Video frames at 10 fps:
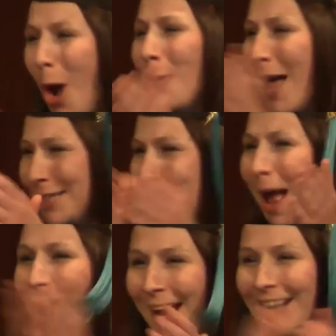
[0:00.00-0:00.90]
that's
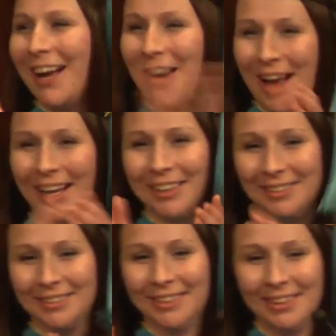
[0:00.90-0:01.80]
right, all right.
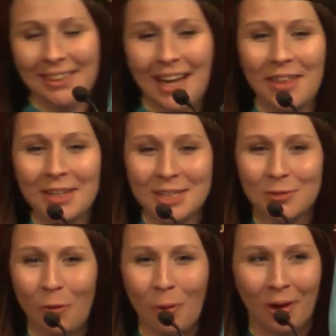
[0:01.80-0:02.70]
I think
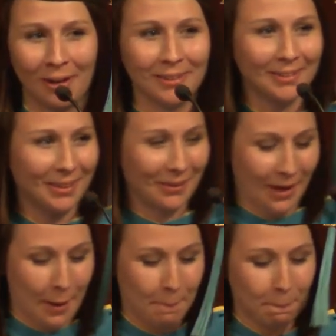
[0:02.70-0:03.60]
that's four, okay.